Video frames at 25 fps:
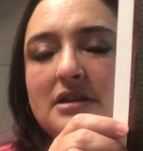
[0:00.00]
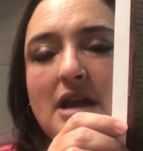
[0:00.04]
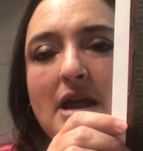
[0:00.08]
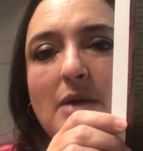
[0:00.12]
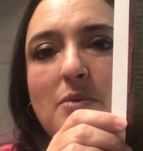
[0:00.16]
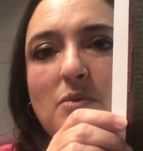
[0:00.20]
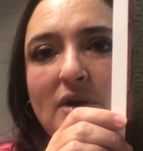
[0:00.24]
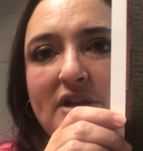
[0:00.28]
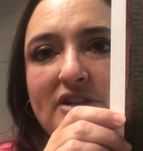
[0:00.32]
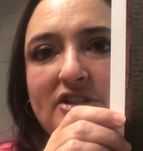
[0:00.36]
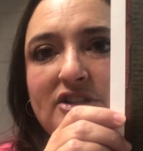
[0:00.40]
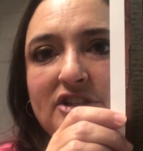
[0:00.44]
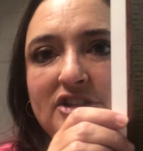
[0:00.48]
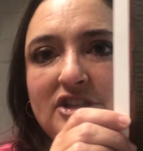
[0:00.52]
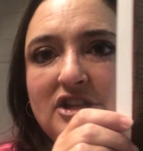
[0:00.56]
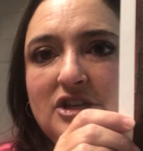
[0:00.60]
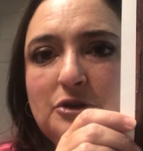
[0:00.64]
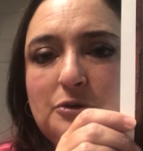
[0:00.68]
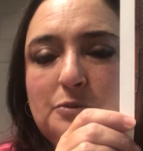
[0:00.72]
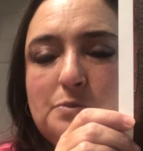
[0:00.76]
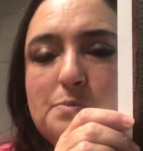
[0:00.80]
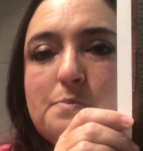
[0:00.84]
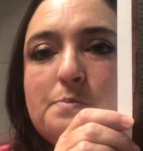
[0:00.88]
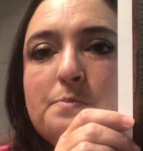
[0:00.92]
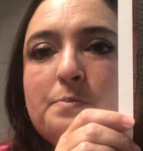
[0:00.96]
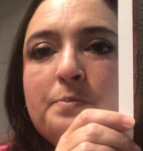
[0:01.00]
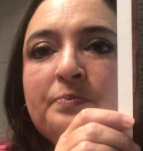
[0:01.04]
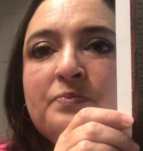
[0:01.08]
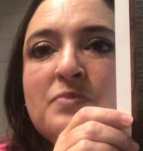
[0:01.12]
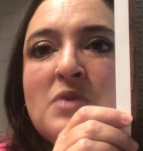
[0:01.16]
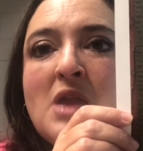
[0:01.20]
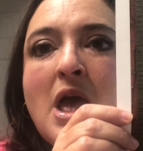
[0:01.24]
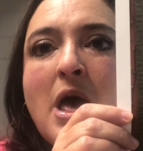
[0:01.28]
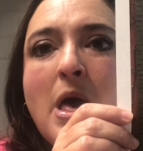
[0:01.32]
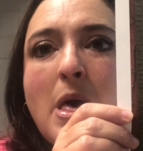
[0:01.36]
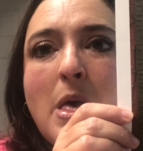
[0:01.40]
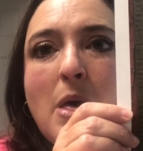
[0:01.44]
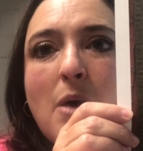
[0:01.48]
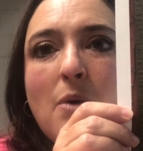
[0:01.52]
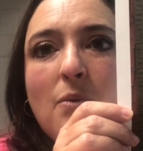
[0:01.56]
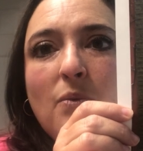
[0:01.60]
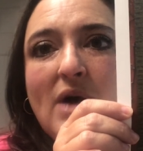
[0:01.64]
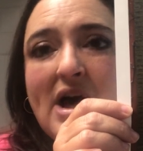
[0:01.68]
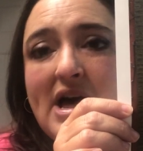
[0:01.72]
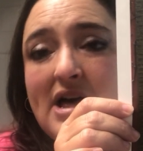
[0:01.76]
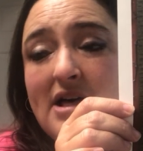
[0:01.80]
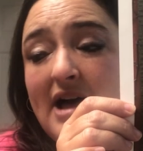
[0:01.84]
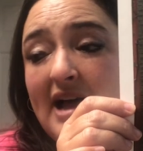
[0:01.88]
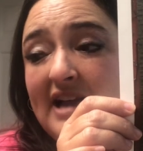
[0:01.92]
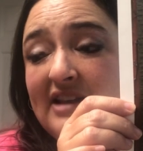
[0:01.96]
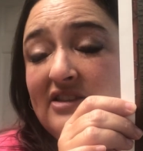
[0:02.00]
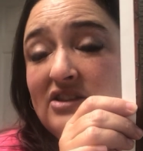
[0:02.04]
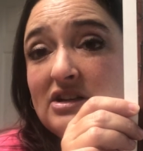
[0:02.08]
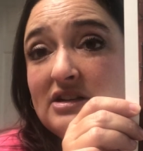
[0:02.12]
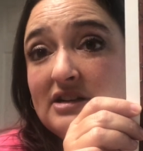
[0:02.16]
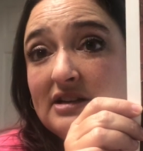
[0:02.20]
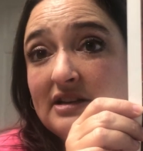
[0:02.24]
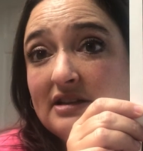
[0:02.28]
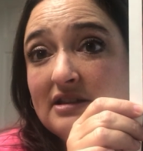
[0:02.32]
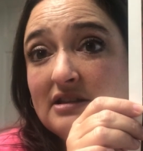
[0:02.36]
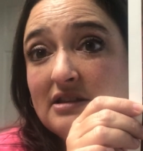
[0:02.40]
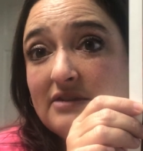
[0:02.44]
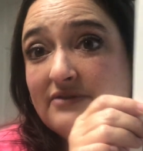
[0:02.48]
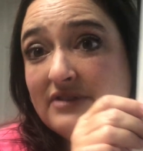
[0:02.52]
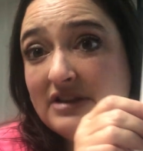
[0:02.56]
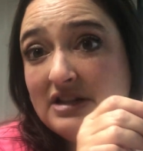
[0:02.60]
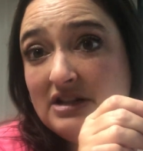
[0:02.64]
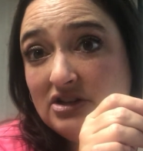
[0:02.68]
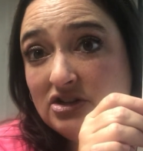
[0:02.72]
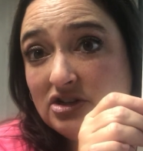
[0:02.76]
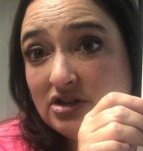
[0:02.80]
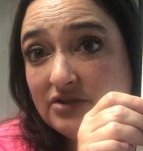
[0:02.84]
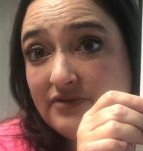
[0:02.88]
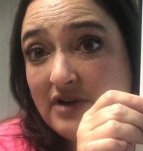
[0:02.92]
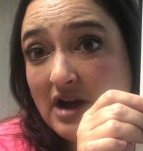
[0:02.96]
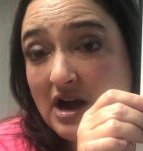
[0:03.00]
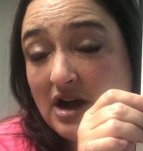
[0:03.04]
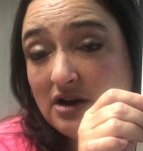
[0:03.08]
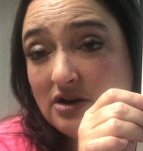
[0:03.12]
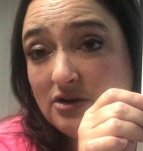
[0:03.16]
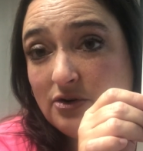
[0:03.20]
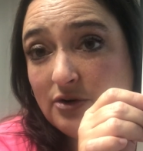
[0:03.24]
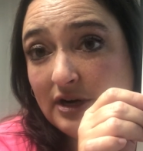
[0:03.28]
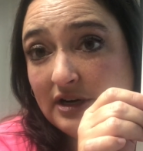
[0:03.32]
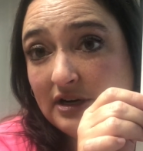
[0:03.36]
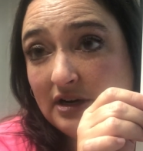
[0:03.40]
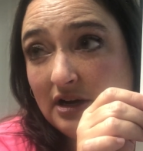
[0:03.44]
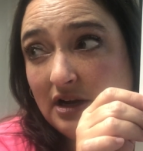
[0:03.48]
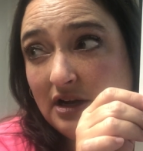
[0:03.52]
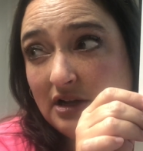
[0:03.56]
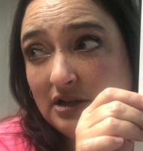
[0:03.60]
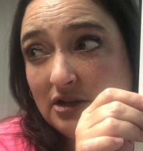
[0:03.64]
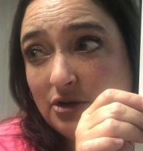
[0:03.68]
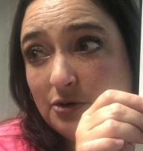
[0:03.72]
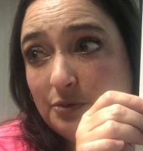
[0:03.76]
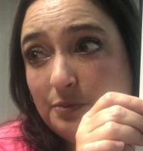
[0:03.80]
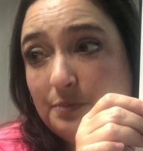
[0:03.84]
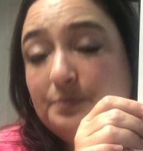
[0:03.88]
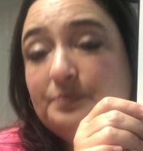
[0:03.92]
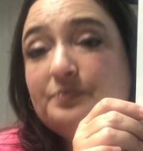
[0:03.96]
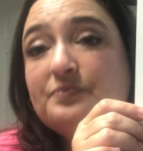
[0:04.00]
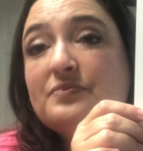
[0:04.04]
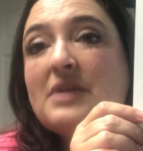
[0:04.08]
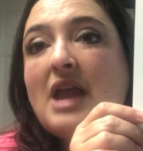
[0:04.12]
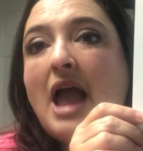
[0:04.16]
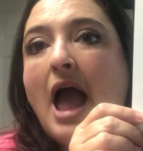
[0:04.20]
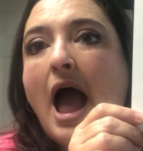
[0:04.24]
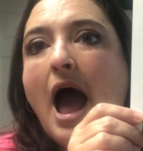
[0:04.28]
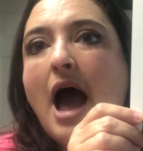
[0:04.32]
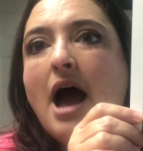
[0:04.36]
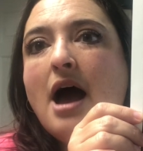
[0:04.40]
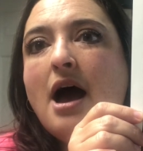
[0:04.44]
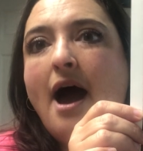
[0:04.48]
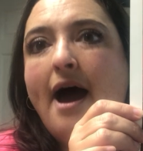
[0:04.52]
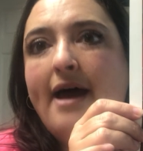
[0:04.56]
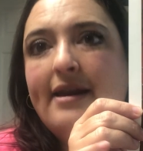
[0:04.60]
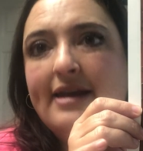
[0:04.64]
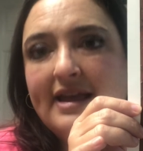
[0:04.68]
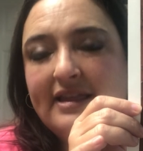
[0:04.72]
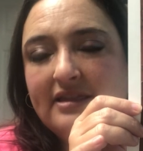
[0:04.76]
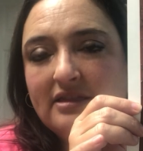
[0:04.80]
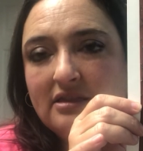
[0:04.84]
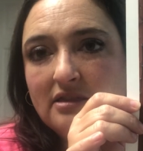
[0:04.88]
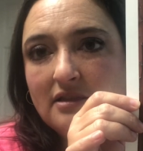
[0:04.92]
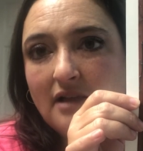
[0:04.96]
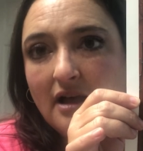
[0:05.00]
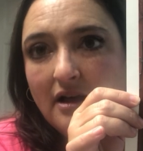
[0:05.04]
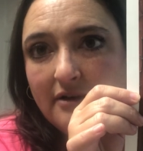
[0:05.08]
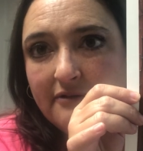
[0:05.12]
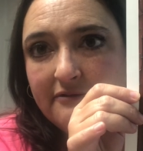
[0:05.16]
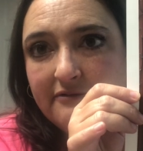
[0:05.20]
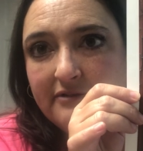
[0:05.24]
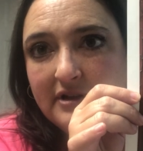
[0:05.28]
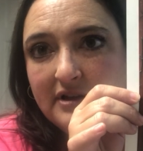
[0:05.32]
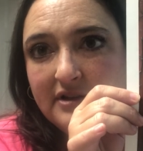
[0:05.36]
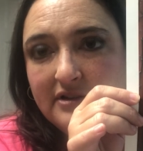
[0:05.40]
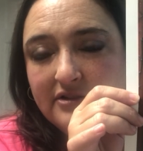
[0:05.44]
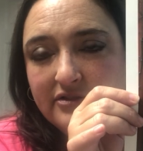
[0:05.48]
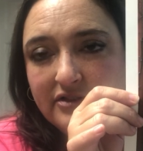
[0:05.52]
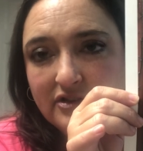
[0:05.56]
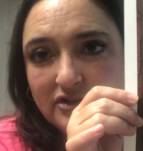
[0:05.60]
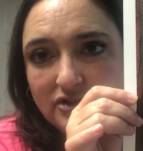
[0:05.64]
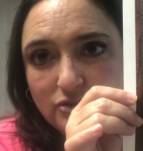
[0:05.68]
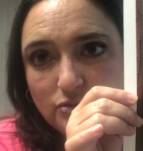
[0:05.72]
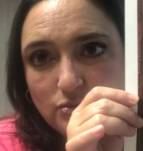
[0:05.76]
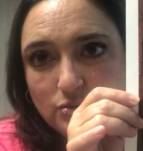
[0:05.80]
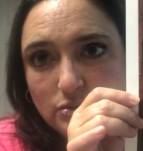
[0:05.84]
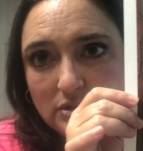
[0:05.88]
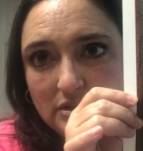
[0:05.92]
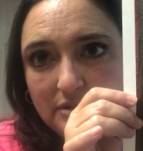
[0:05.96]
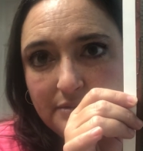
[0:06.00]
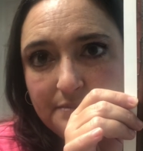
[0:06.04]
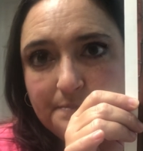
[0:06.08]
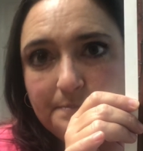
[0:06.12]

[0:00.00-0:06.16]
I want to do. Well, I looked at the Village of Hawk Run Hollow, and I love the school.